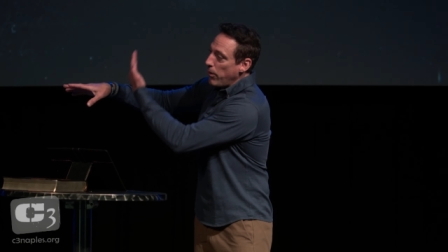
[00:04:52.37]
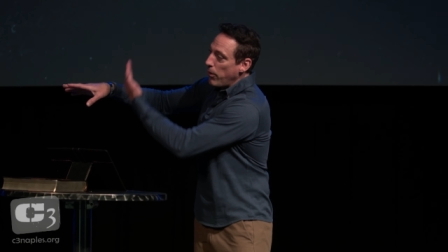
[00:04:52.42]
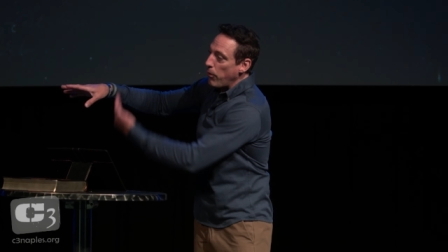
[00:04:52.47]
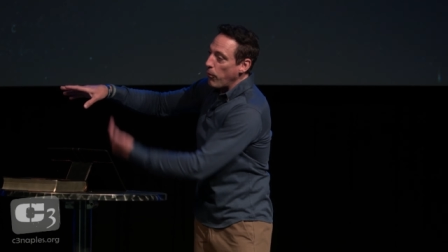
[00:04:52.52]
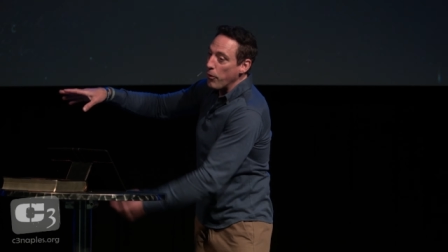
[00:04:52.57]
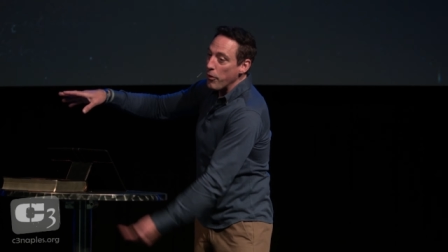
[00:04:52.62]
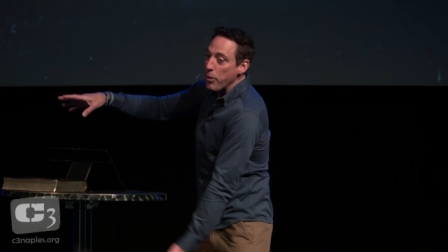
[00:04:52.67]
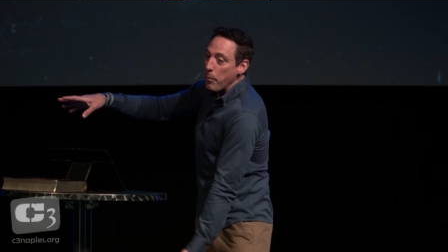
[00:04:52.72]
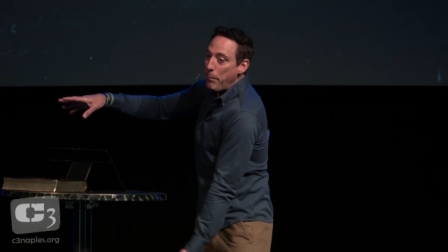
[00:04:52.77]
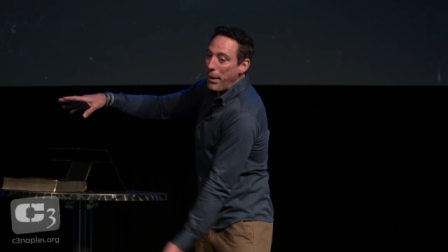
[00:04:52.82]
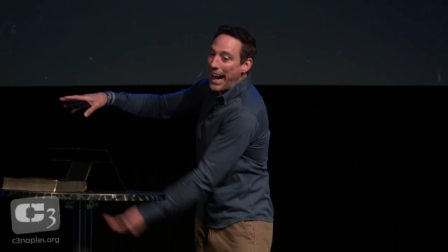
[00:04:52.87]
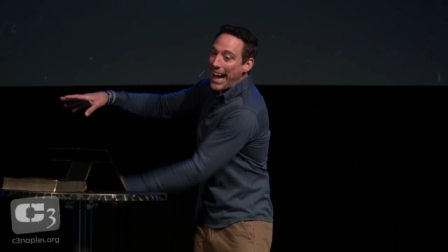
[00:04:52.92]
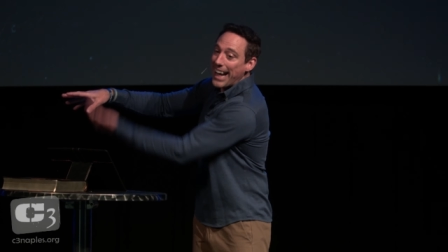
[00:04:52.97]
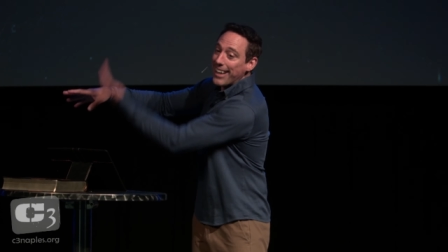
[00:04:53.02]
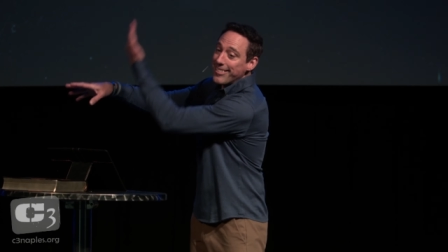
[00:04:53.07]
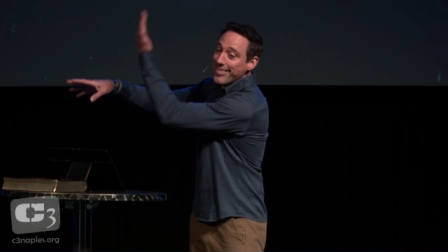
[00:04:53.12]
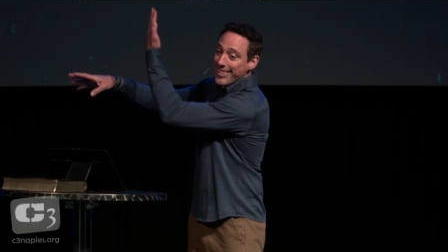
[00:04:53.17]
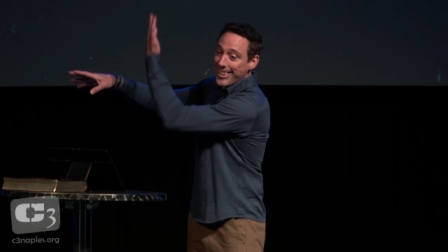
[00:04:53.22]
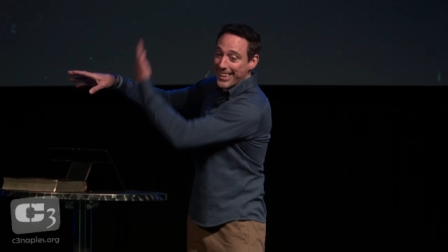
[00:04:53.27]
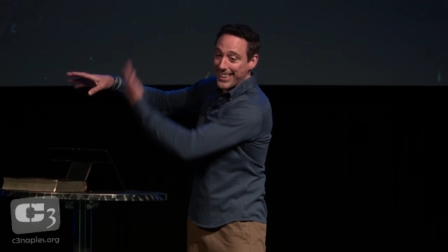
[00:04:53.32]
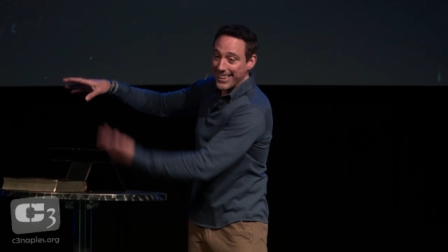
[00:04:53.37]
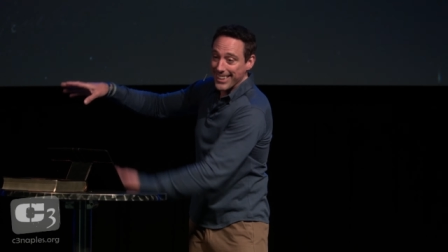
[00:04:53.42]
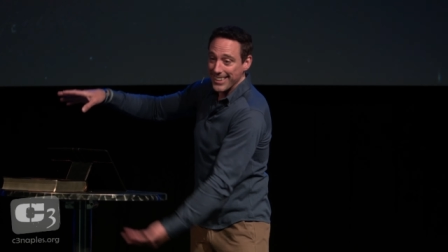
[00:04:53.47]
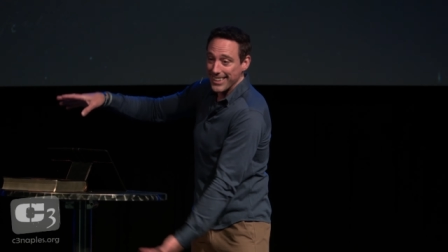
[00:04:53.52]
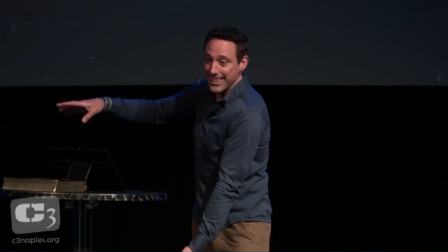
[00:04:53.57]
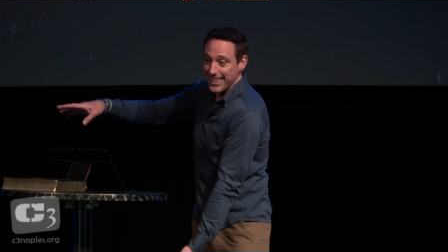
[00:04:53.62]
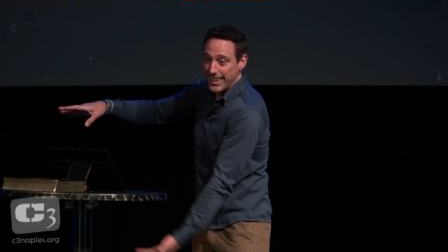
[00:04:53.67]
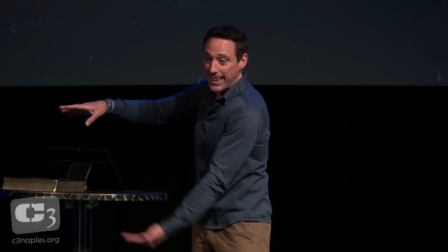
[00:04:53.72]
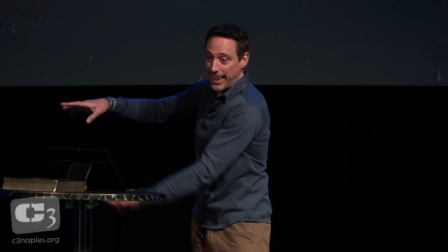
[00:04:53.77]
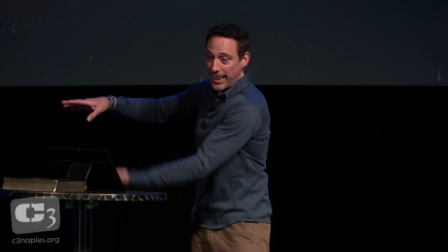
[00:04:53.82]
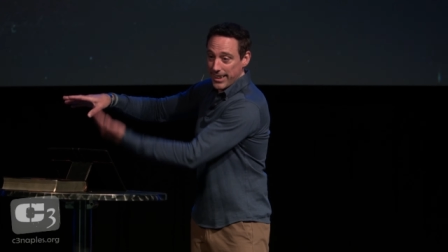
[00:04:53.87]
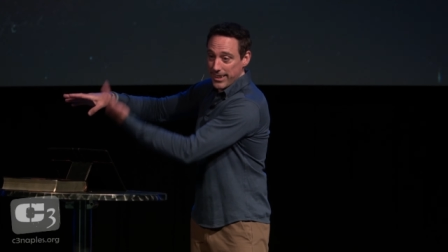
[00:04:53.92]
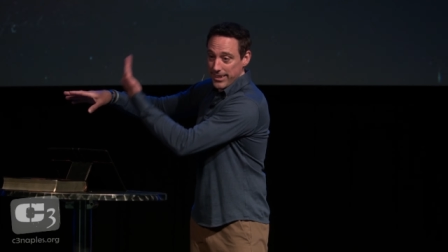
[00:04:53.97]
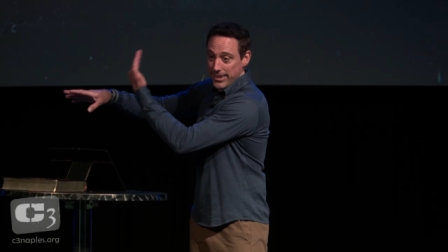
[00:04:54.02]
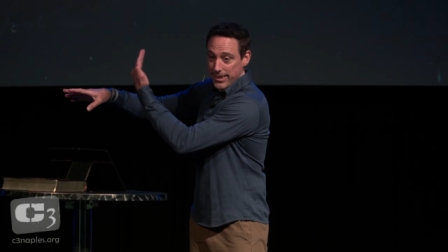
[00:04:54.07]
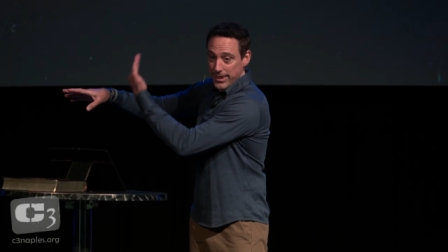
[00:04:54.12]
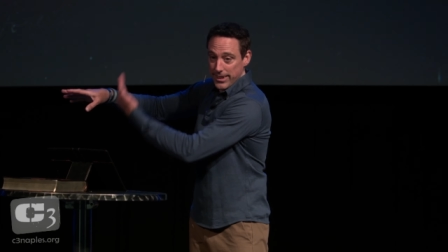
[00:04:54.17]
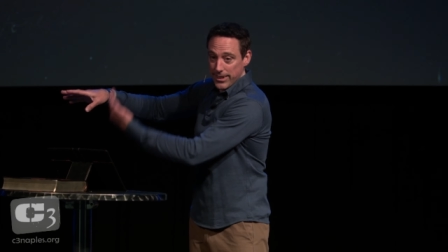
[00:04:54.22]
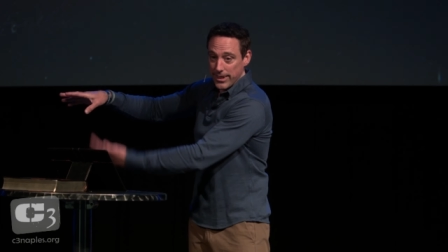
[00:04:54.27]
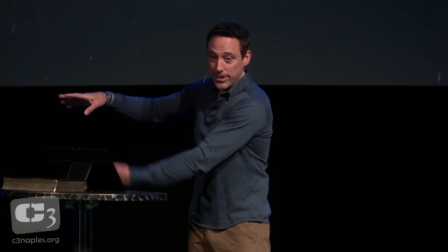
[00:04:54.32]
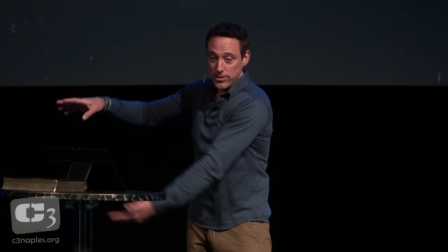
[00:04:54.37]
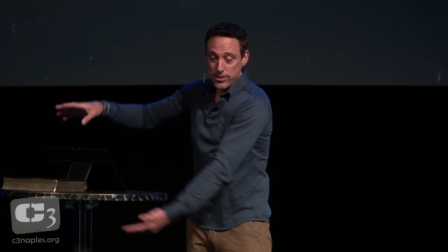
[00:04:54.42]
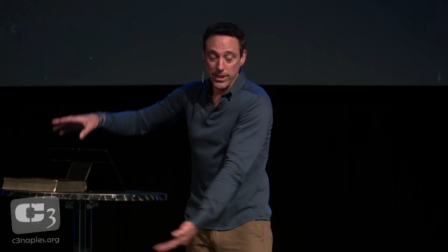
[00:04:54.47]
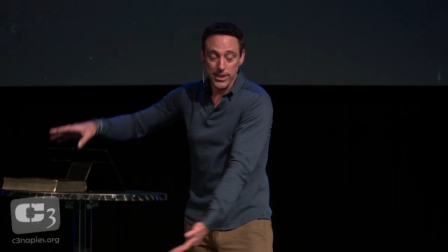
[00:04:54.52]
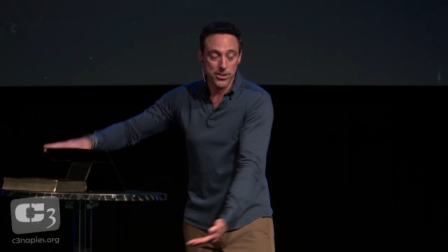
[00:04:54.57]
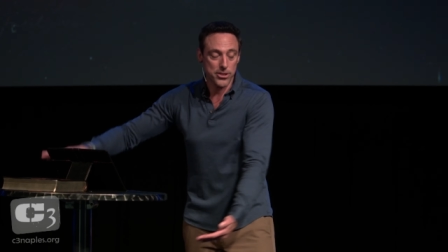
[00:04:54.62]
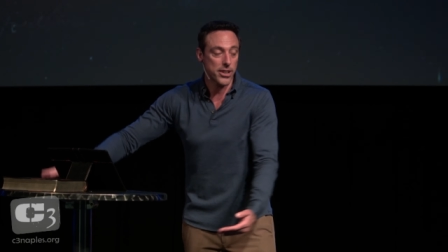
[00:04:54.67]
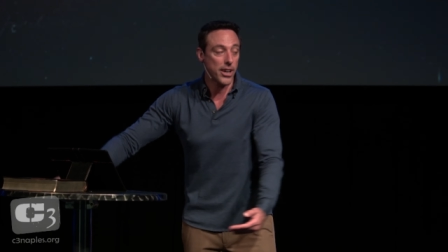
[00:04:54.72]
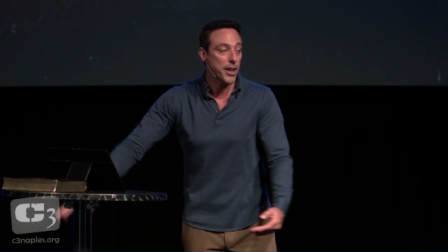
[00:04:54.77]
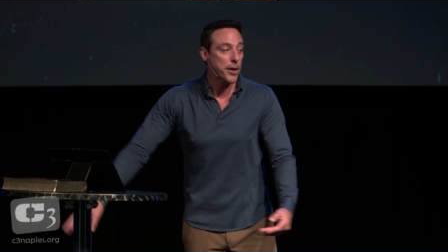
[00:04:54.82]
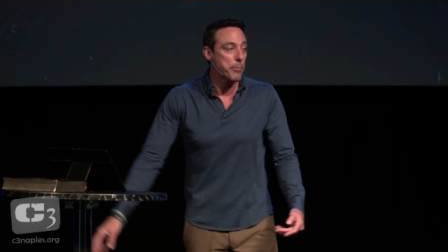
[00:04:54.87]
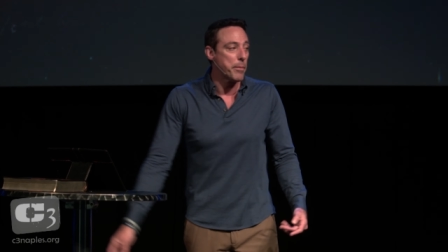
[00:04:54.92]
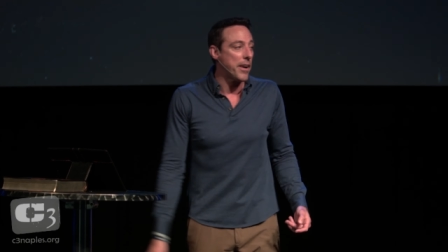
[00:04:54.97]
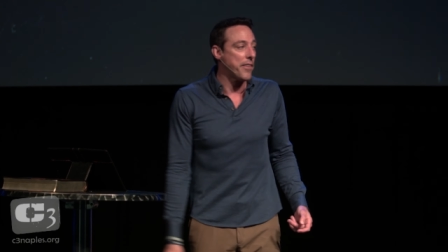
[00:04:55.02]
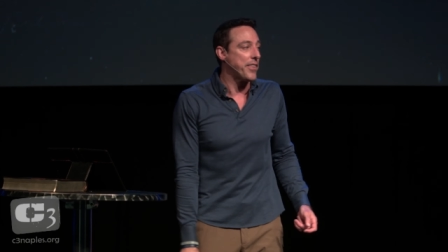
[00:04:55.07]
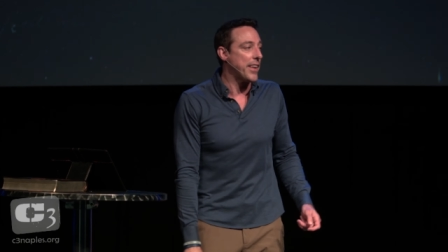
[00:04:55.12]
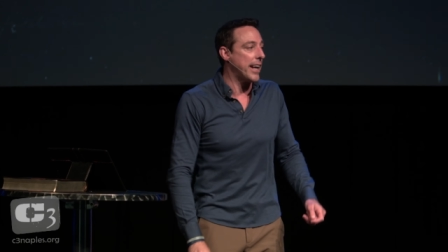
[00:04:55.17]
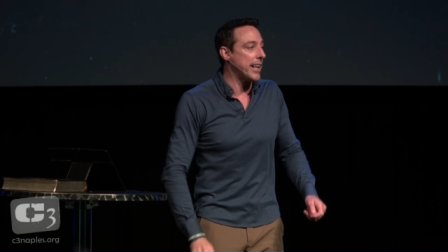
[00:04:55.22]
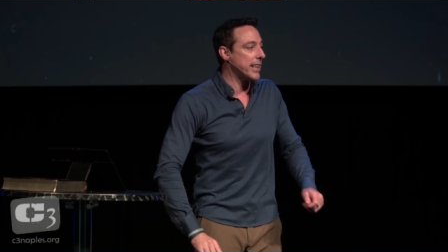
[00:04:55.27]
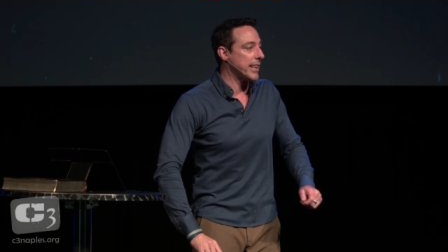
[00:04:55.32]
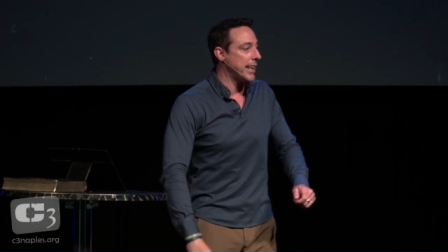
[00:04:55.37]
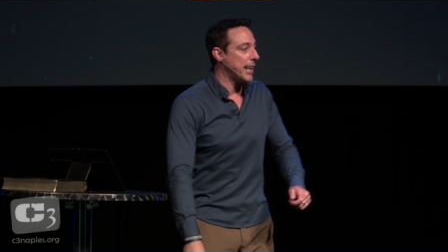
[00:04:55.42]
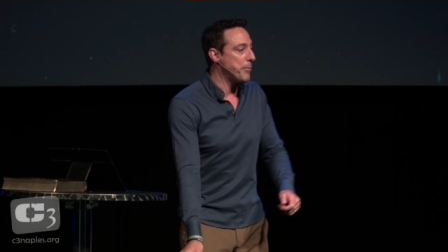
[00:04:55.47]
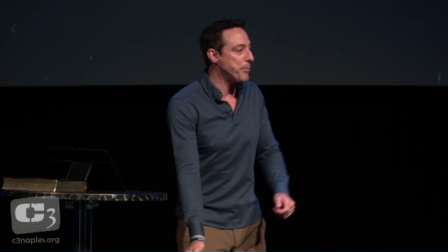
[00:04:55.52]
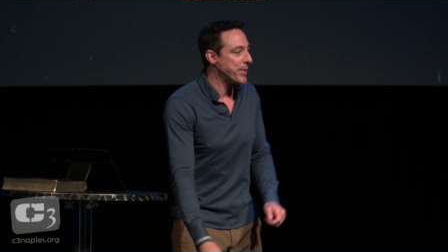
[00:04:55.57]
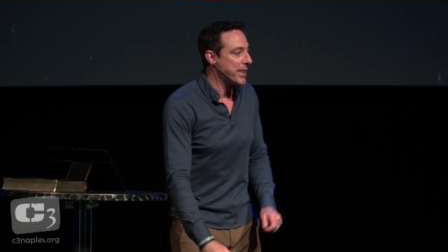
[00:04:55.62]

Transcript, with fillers: or the passing lane. Right, so let's talk about that lane.